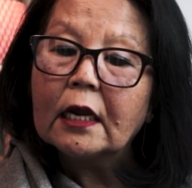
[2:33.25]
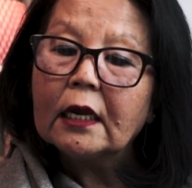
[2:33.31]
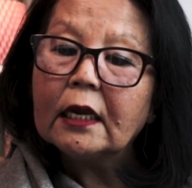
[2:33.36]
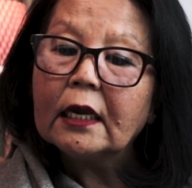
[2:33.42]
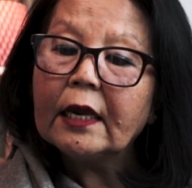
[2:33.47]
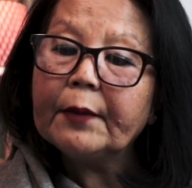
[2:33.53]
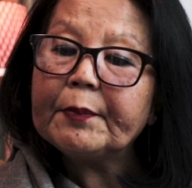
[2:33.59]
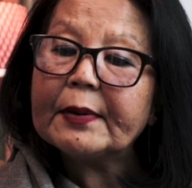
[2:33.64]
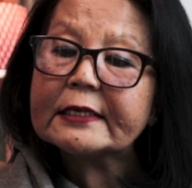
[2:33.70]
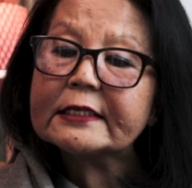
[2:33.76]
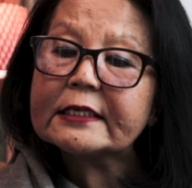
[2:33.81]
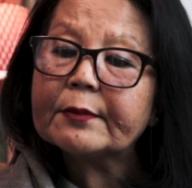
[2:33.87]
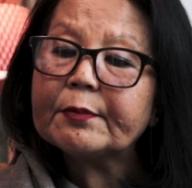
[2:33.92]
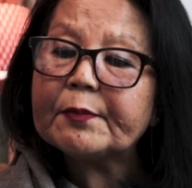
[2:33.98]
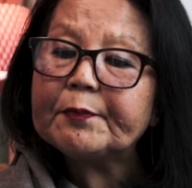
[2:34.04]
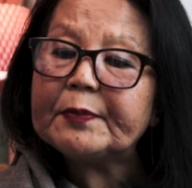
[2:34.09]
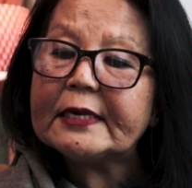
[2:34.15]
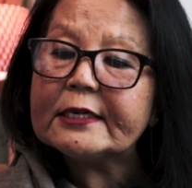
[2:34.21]
He picked
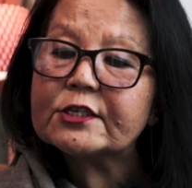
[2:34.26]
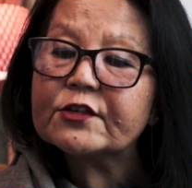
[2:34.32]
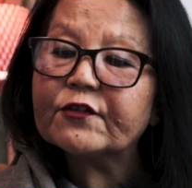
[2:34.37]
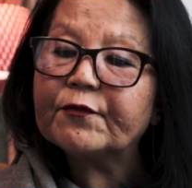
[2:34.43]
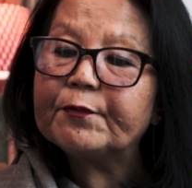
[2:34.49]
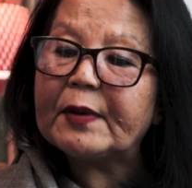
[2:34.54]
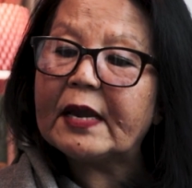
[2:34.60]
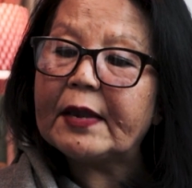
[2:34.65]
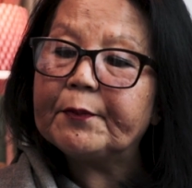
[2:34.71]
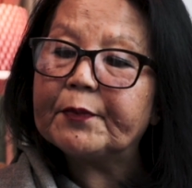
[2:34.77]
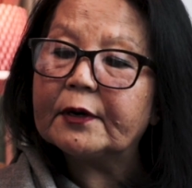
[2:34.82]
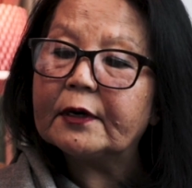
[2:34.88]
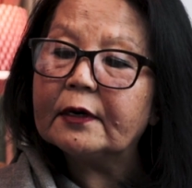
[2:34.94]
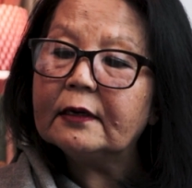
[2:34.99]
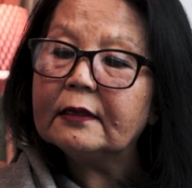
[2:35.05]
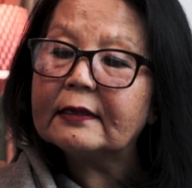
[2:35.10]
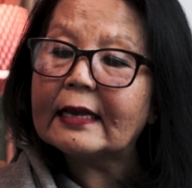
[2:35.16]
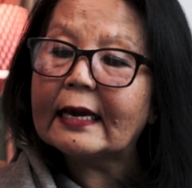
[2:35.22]
up a piece of
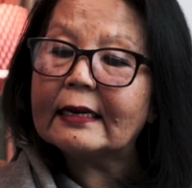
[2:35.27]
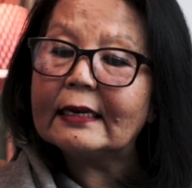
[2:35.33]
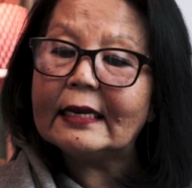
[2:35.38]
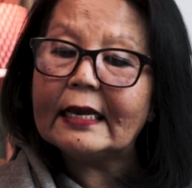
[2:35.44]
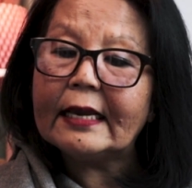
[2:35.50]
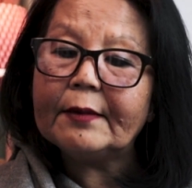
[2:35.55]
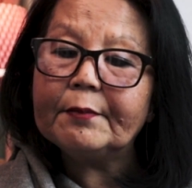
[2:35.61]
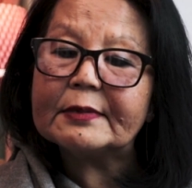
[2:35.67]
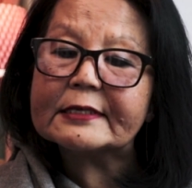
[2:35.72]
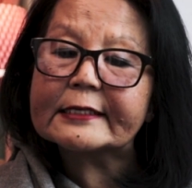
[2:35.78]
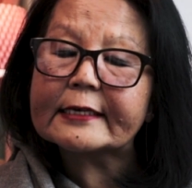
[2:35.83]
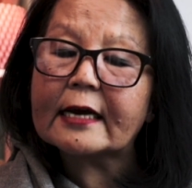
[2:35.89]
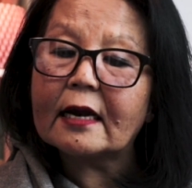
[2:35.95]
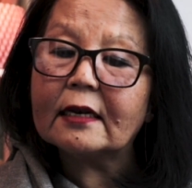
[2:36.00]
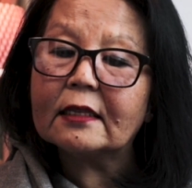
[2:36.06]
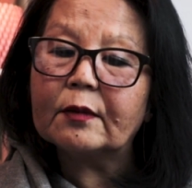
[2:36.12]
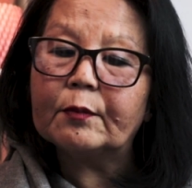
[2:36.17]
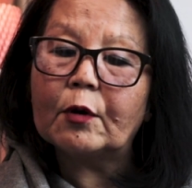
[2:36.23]
paper that lay
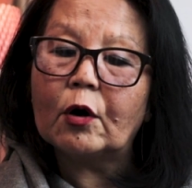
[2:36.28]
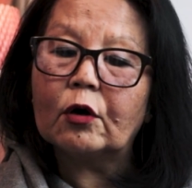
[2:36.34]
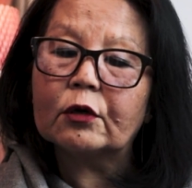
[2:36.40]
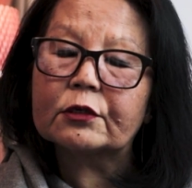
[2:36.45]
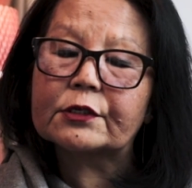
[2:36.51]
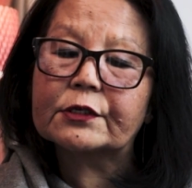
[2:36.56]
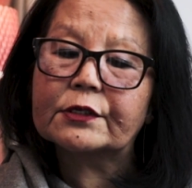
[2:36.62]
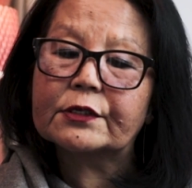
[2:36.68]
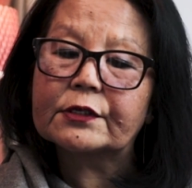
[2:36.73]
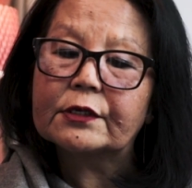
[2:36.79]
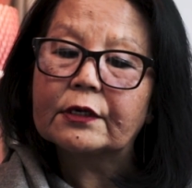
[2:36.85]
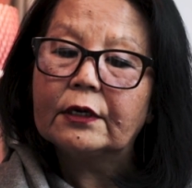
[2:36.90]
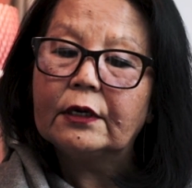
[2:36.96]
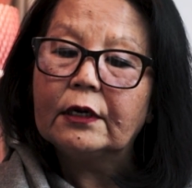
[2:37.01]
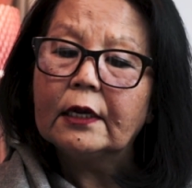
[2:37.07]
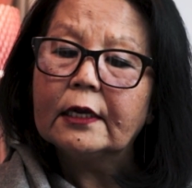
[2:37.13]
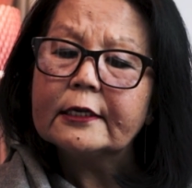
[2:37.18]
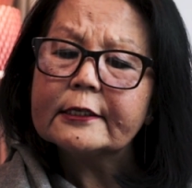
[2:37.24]
beside the box,
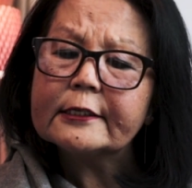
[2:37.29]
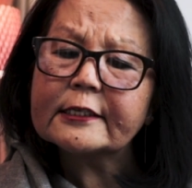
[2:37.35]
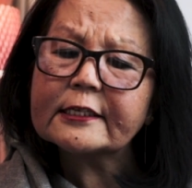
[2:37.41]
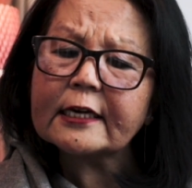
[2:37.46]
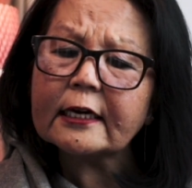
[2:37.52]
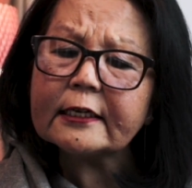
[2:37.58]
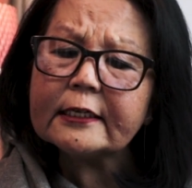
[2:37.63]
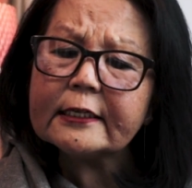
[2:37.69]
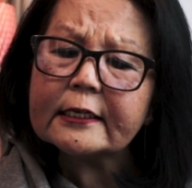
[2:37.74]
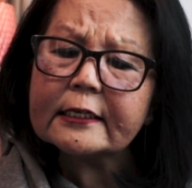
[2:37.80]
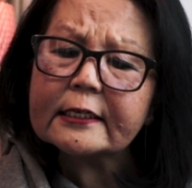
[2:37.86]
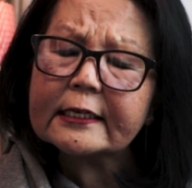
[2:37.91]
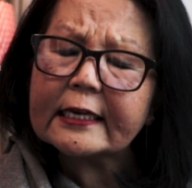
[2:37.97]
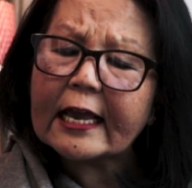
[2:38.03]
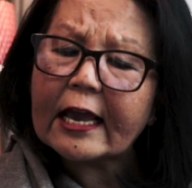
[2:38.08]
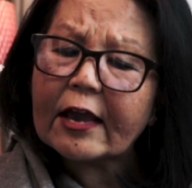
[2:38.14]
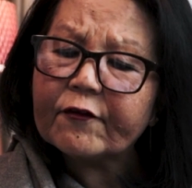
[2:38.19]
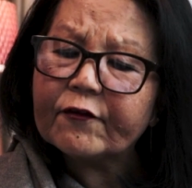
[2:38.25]
studied it
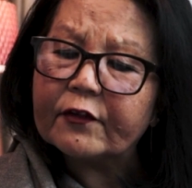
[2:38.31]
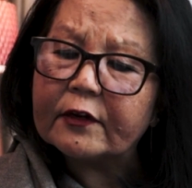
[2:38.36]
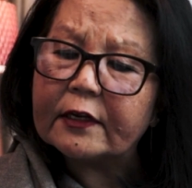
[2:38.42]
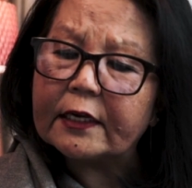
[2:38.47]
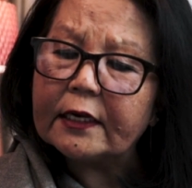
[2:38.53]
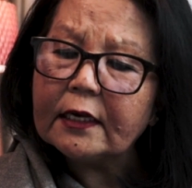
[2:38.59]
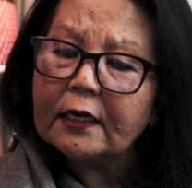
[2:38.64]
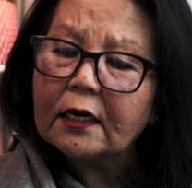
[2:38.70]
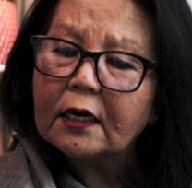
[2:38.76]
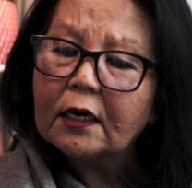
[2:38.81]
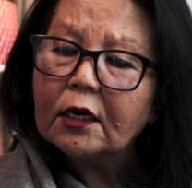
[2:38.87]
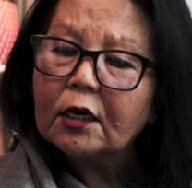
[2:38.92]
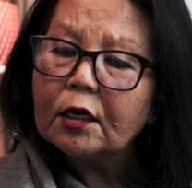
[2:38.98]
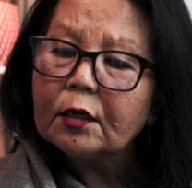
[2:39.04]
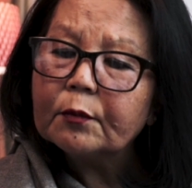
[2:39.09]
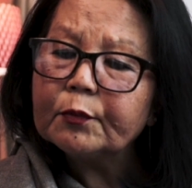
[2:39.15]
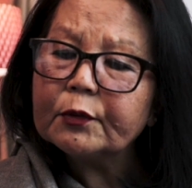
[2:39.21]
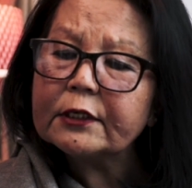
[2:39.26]
carefully,
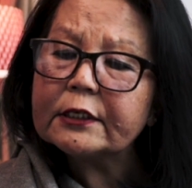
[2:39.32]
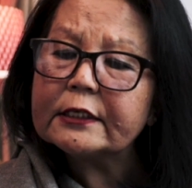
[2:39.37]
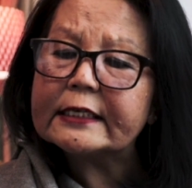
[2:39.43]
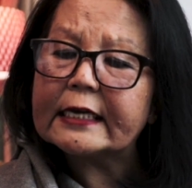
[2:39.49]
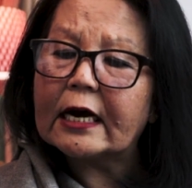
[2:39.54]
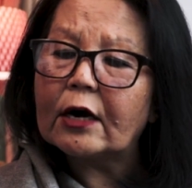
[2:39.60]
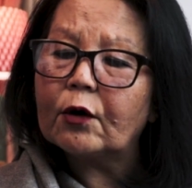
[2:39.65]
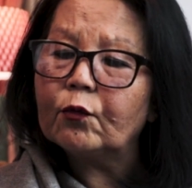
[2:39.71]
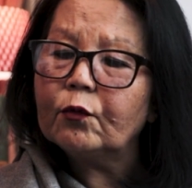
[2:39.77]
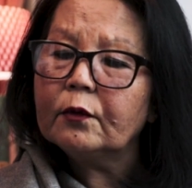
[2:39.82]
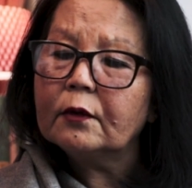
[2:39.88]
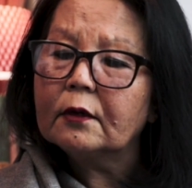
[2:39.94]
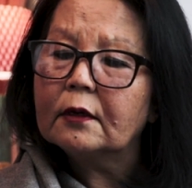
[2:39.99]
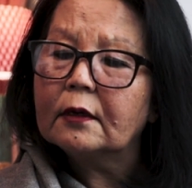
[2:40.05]
put it down,